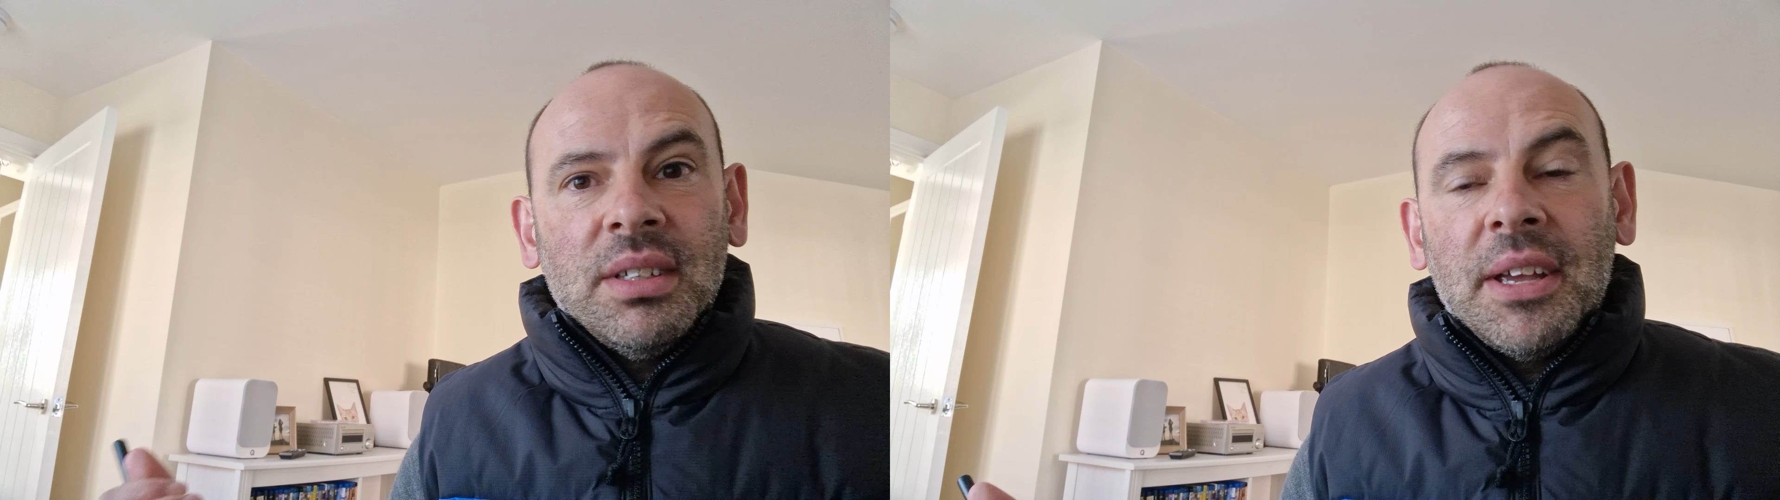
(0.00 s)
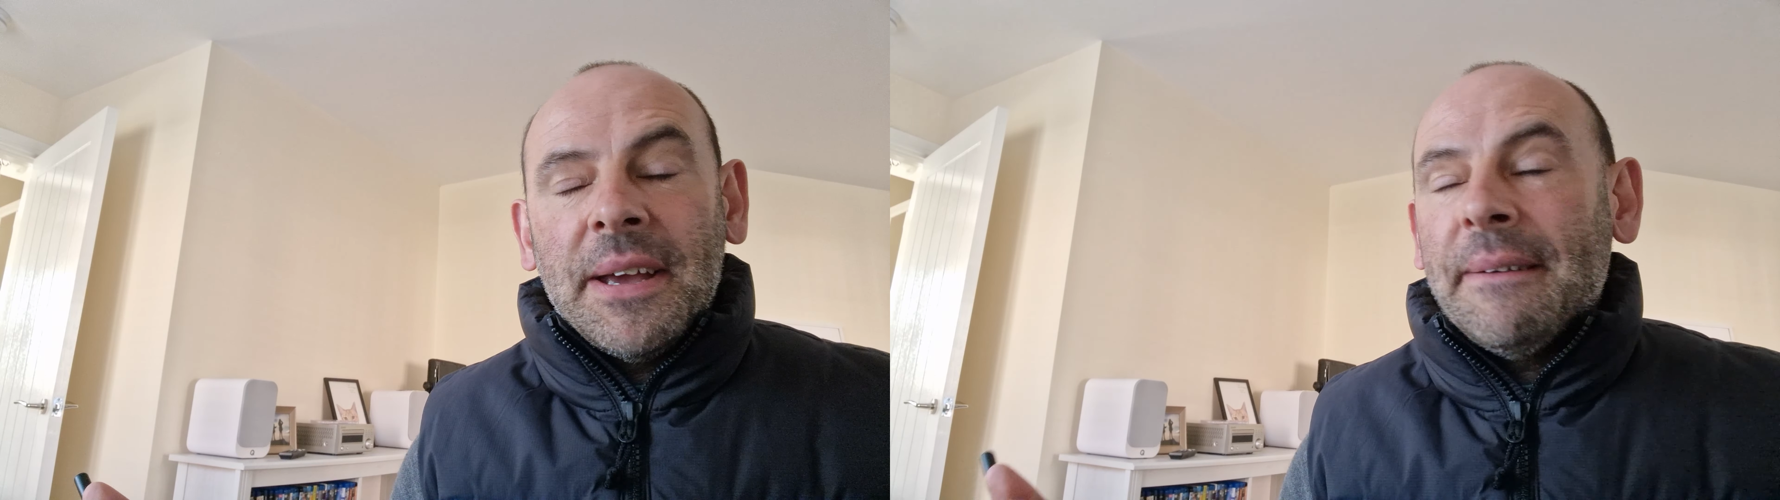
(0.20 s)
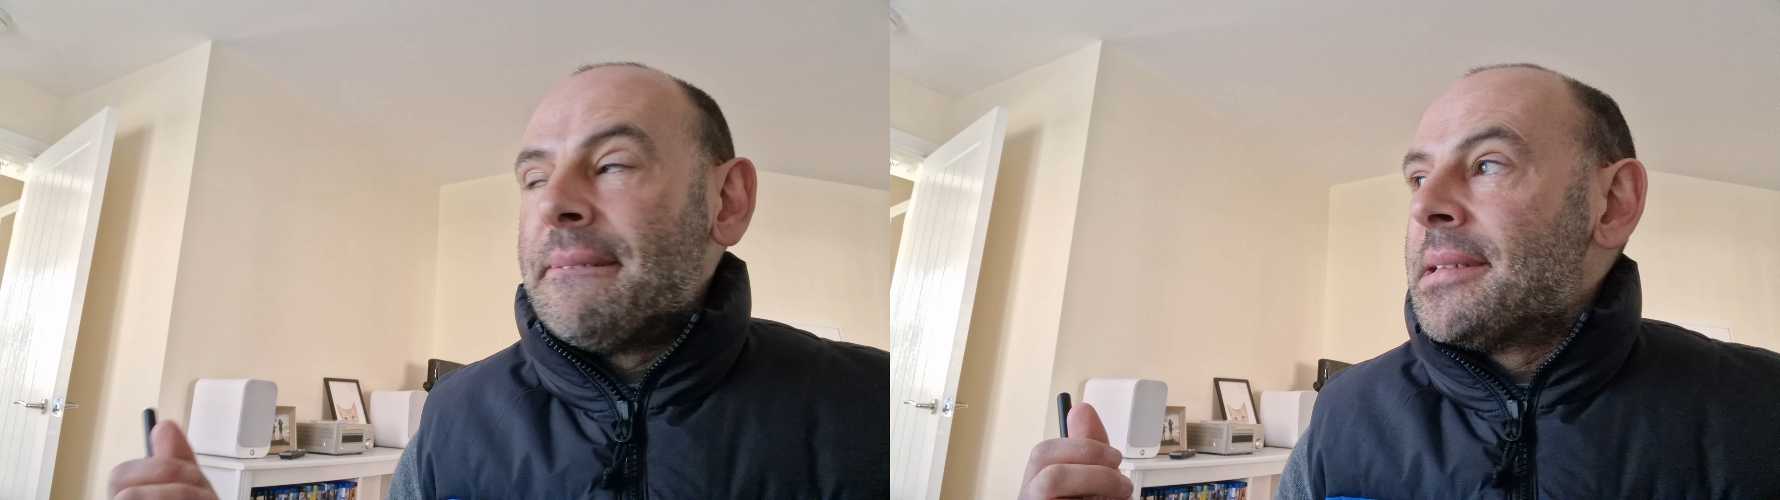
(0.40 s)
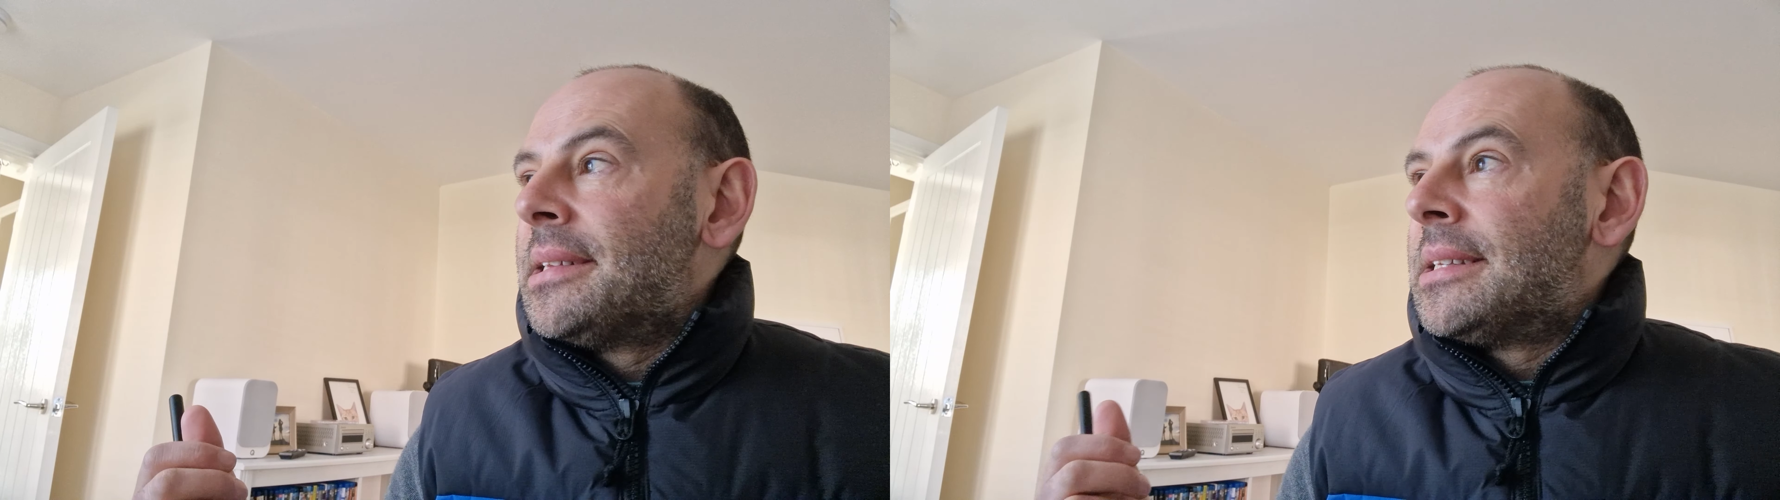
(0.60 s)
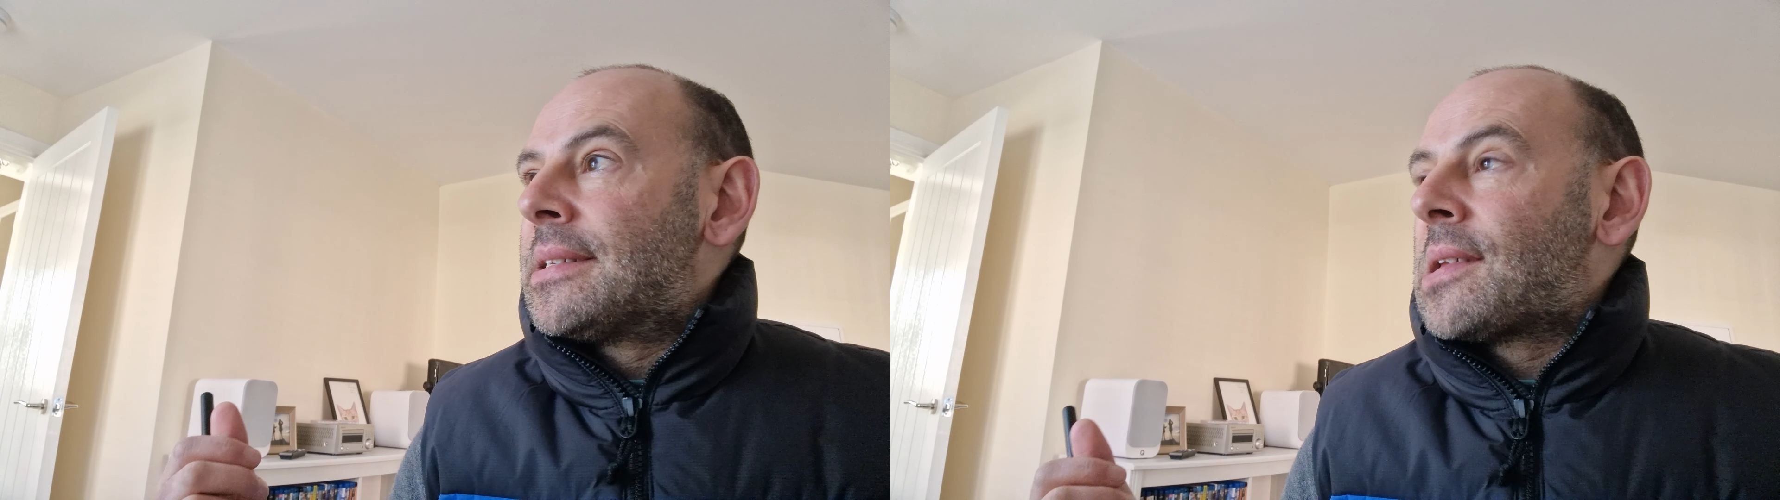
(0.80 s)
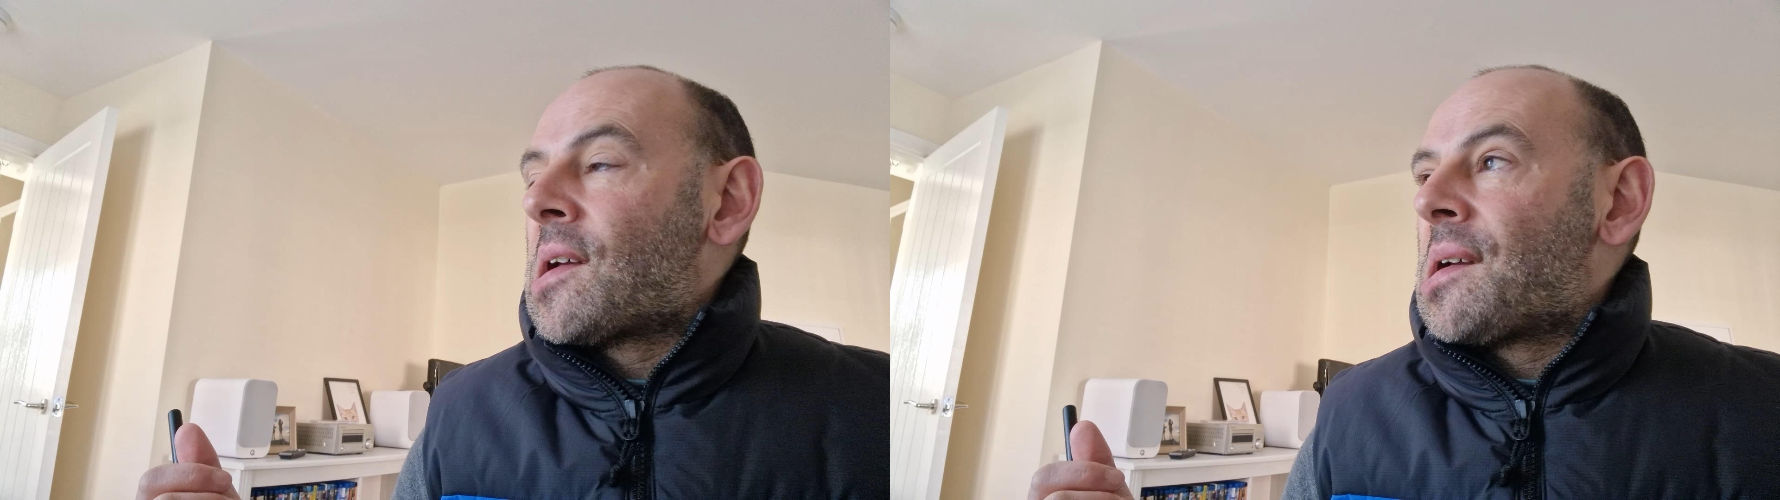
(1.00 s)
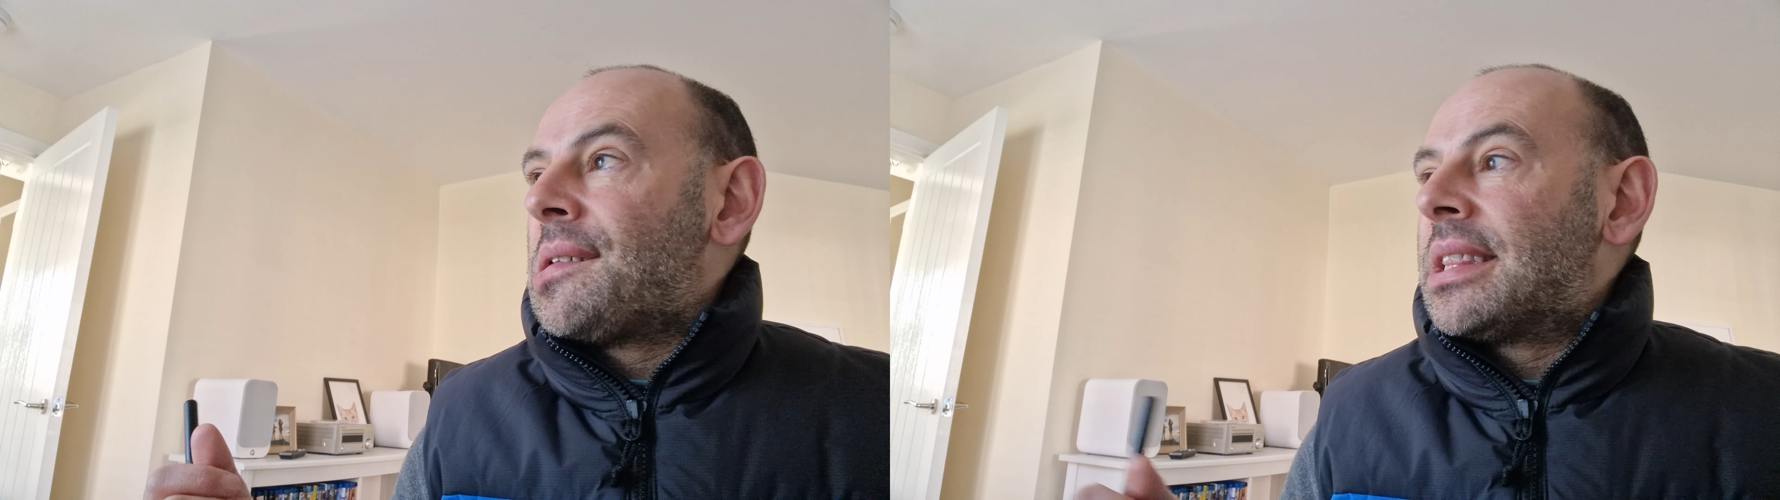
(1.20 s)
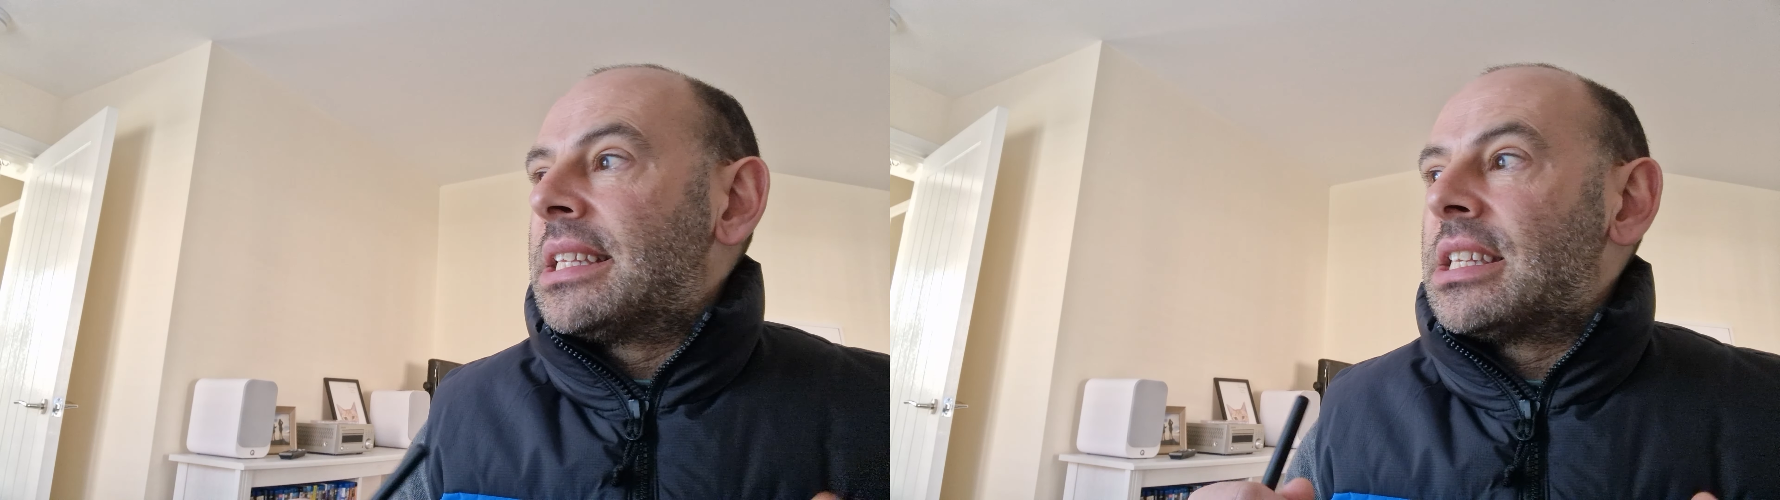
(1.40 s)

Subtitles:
Yeah. So this